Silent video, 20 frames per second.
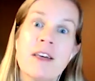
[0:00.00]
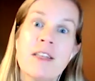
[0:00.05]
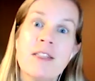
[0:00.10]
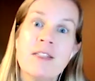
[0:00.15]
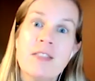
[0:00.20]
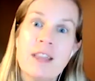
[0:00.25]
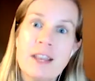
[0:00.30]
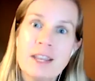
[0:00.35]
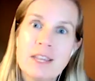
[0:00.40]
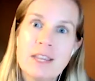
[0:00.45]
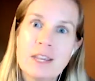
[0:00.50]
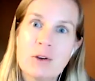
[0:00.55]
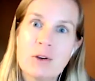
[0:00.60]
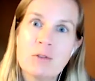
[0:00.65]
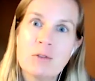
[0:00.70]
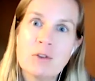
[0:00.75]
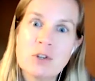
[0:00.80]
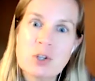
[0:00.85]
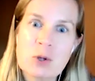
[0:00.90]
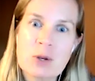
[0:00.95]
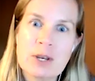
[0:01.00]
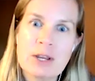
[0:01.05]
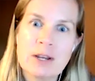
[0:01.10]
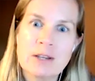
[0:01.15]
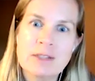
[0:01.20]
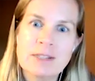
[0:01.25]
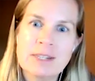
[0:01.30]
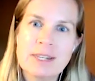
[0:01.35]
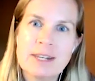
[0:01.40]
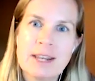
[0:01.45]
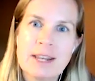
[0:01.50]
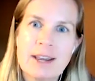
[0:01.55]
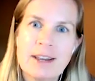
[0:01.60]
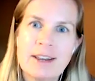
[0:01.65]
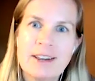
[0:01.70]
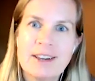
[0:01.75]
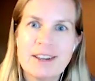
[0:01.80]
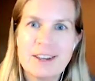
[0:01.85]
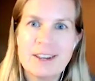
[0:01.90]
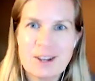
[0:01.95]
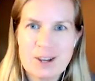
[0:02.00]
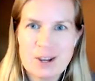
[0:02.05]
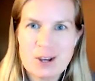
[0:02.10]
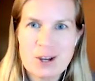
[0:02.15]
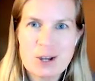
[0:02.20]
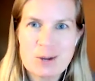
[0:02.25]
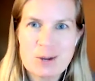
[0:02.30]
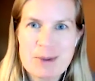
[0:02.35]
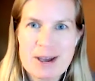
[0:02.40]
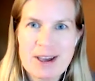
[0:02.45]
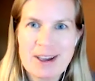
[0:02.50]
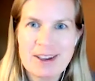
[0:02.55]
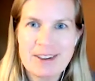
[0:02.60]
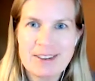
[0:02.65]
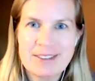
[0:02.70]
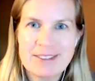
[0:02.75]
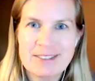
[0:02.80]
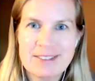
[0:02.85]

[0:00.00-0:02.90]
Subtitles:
Thank you for joining us today, and goodbye.